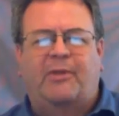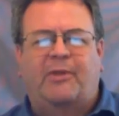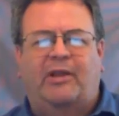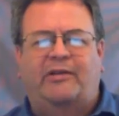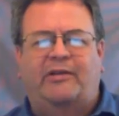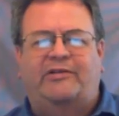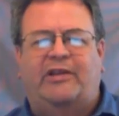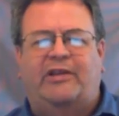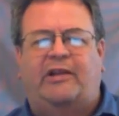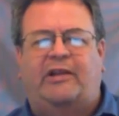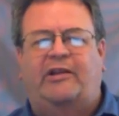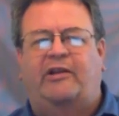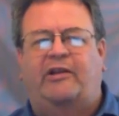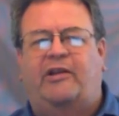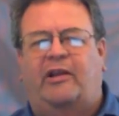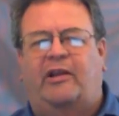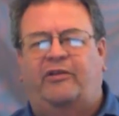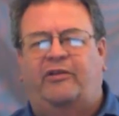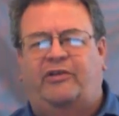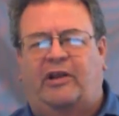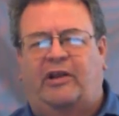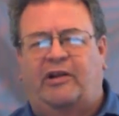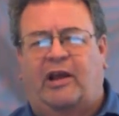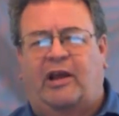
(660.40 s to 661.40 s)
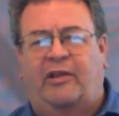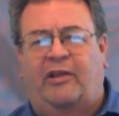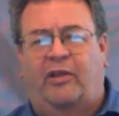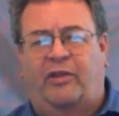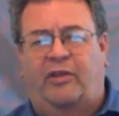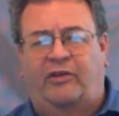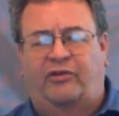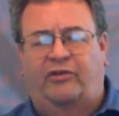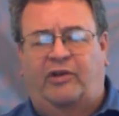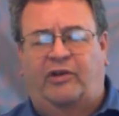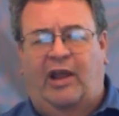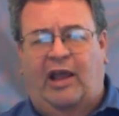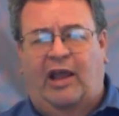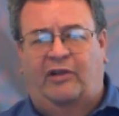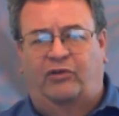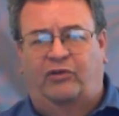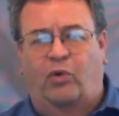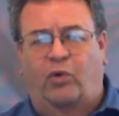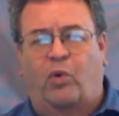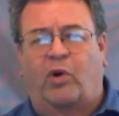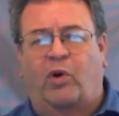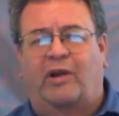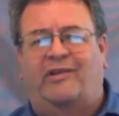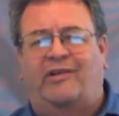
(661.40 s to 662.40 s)
sent either this task
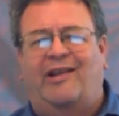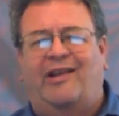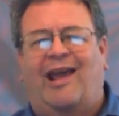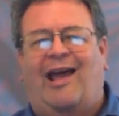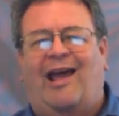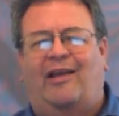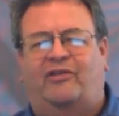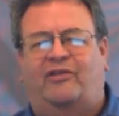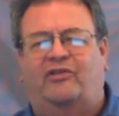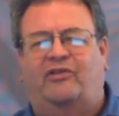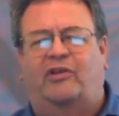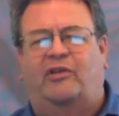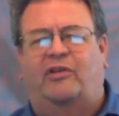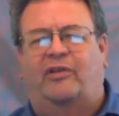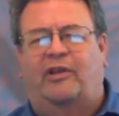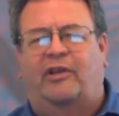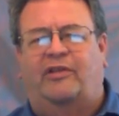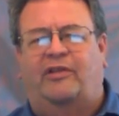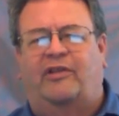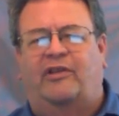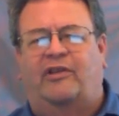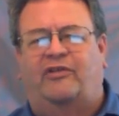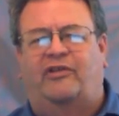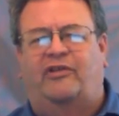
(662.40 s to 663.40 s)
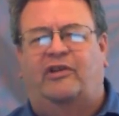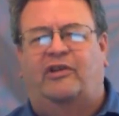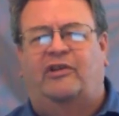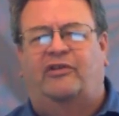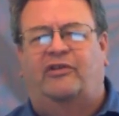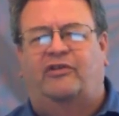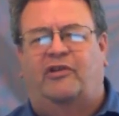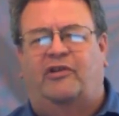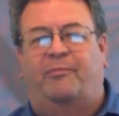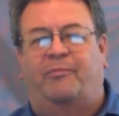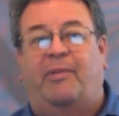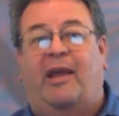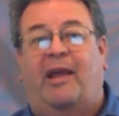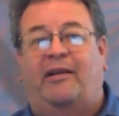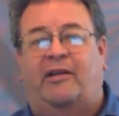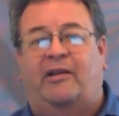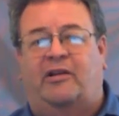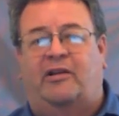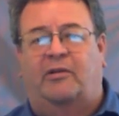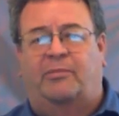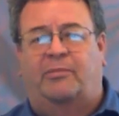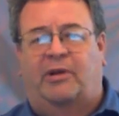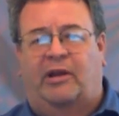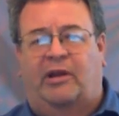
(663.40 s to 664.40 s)
or a task that this is
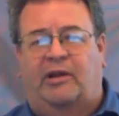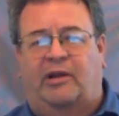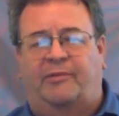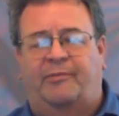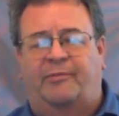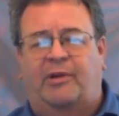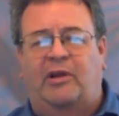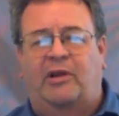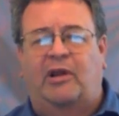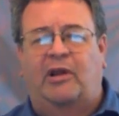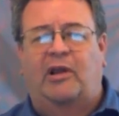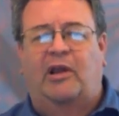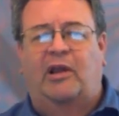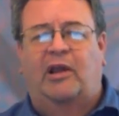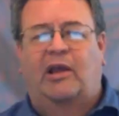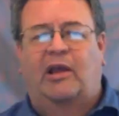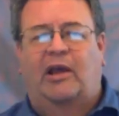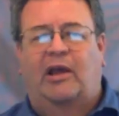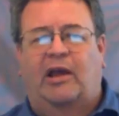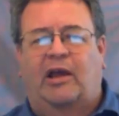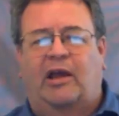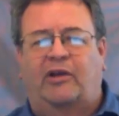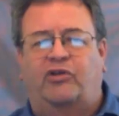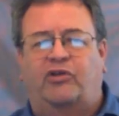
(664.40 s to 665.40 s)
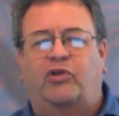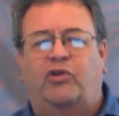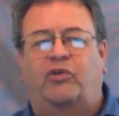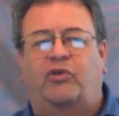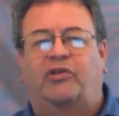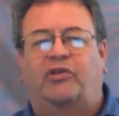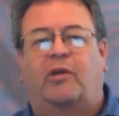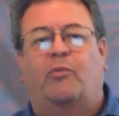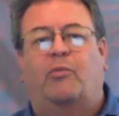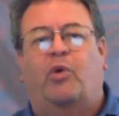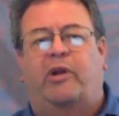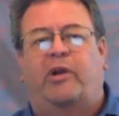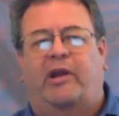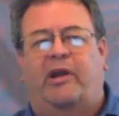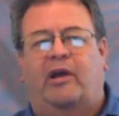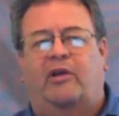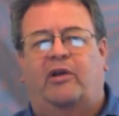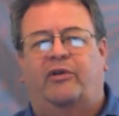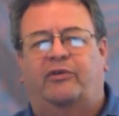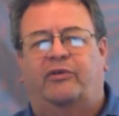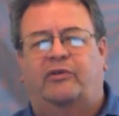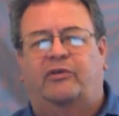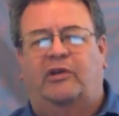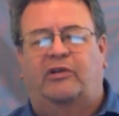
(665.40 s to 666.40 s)
dependent upon to someone
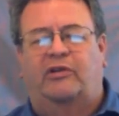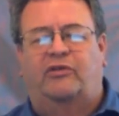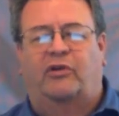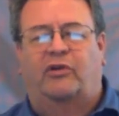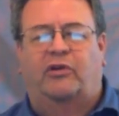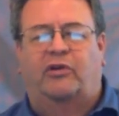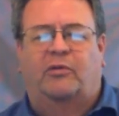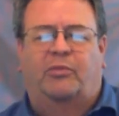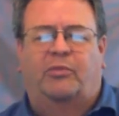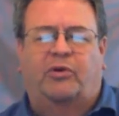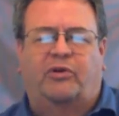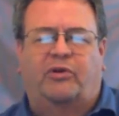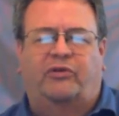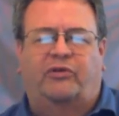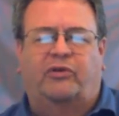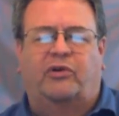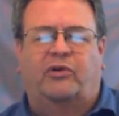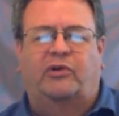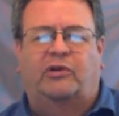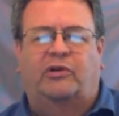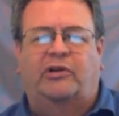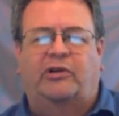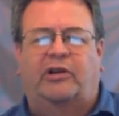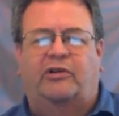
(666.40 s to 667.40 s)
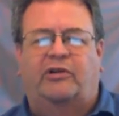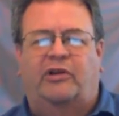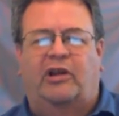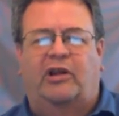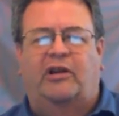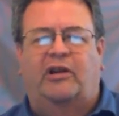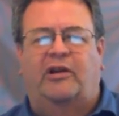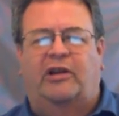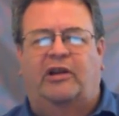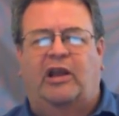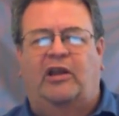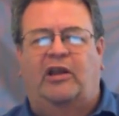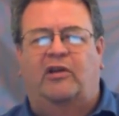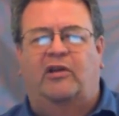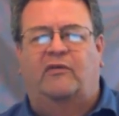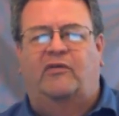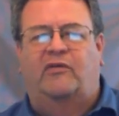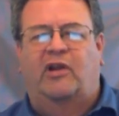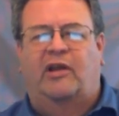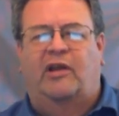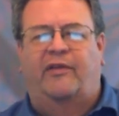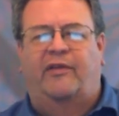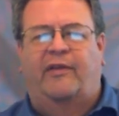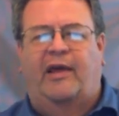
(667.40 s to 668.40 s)
else. And so you put a circle in to indicate you've
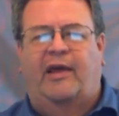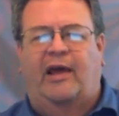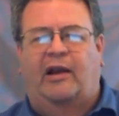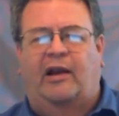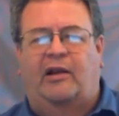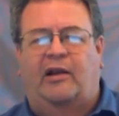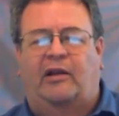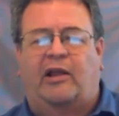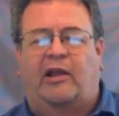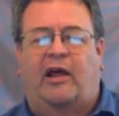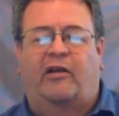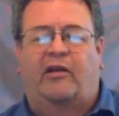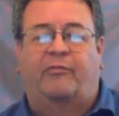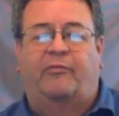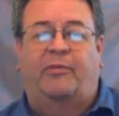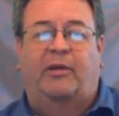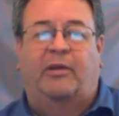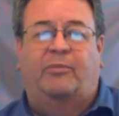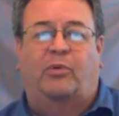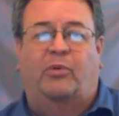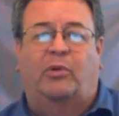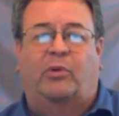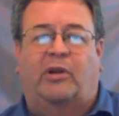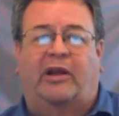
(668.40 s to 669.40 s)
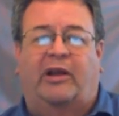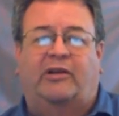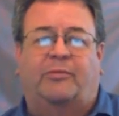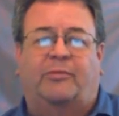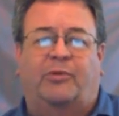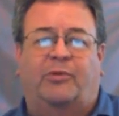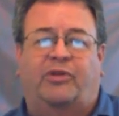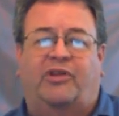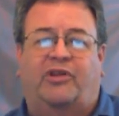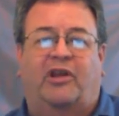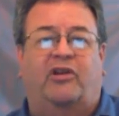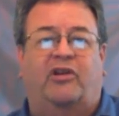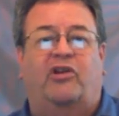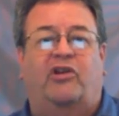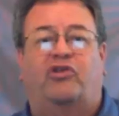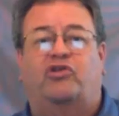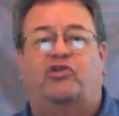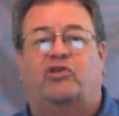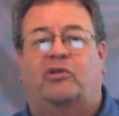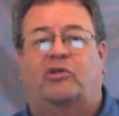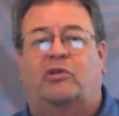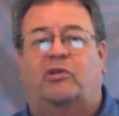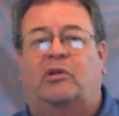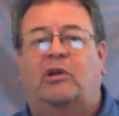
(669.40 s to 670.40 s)
done that. A lot of people will like to put the
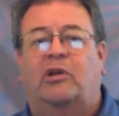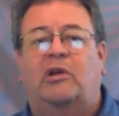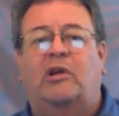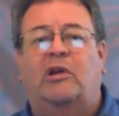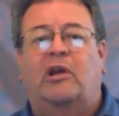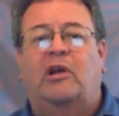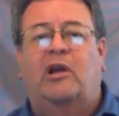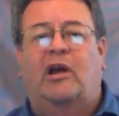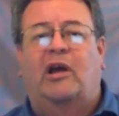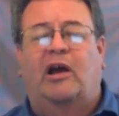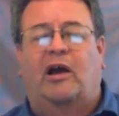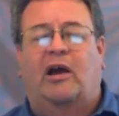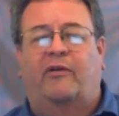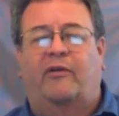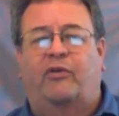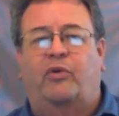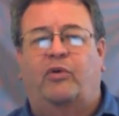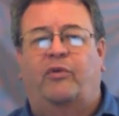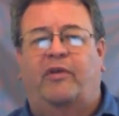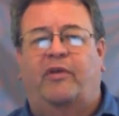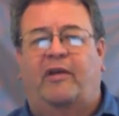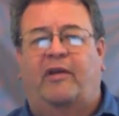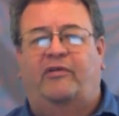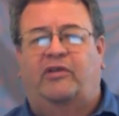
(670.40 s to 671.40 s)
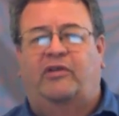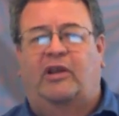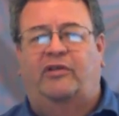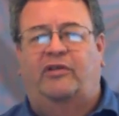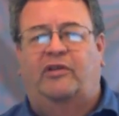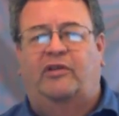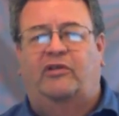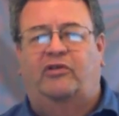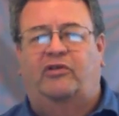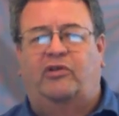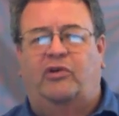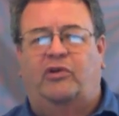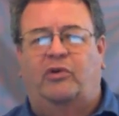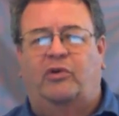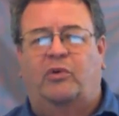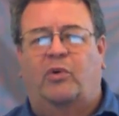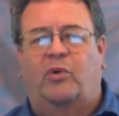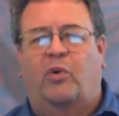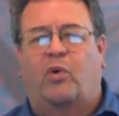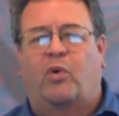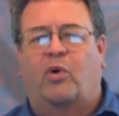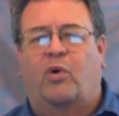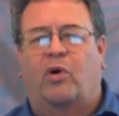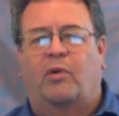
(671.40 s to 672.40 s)
initial of who they sent this to,
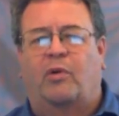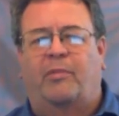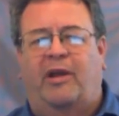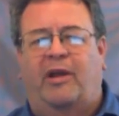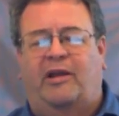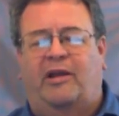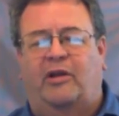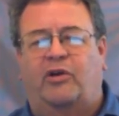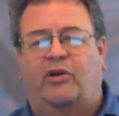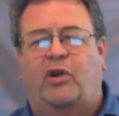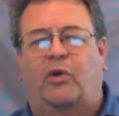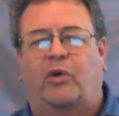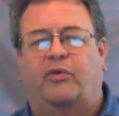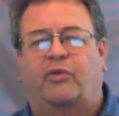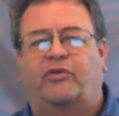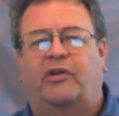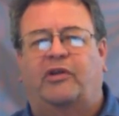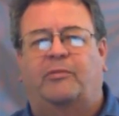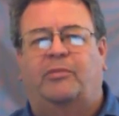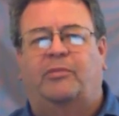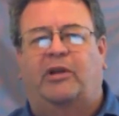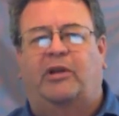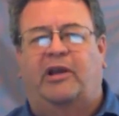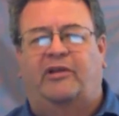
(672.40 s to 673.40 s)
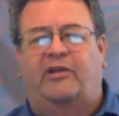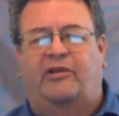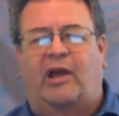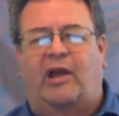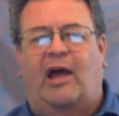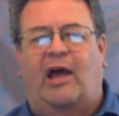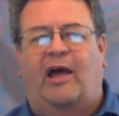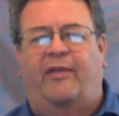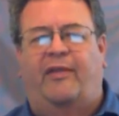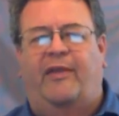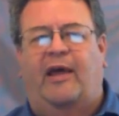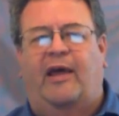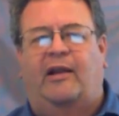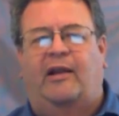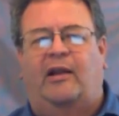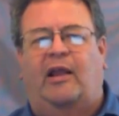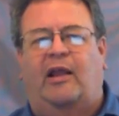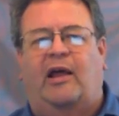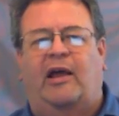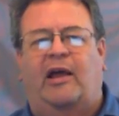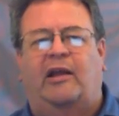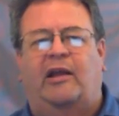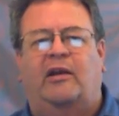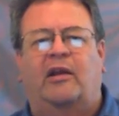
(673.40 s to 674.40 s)
or make a note someplace on that
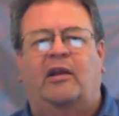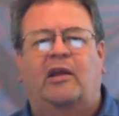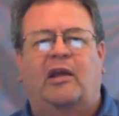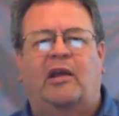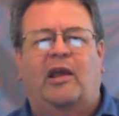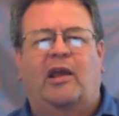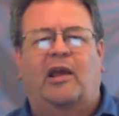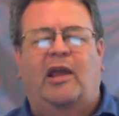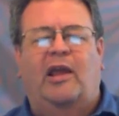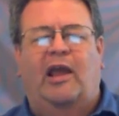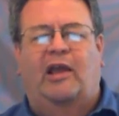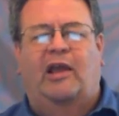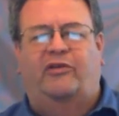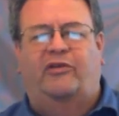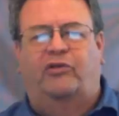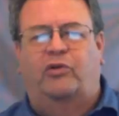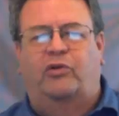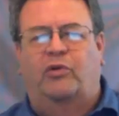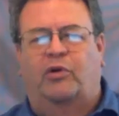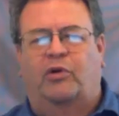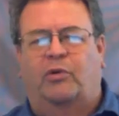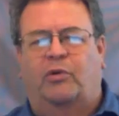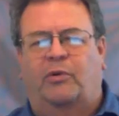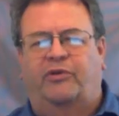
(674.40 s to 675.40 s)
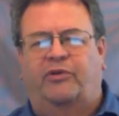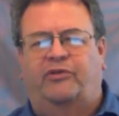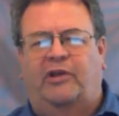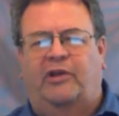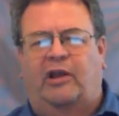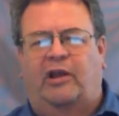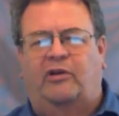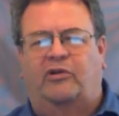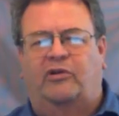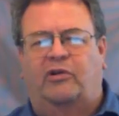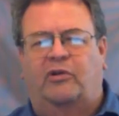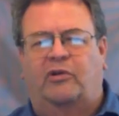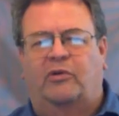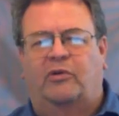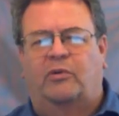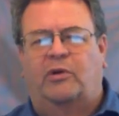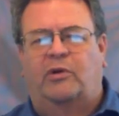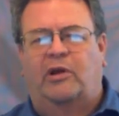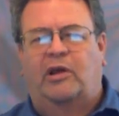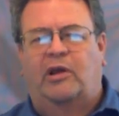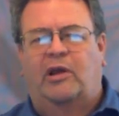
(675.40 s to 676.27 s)
line as to who it was sent to.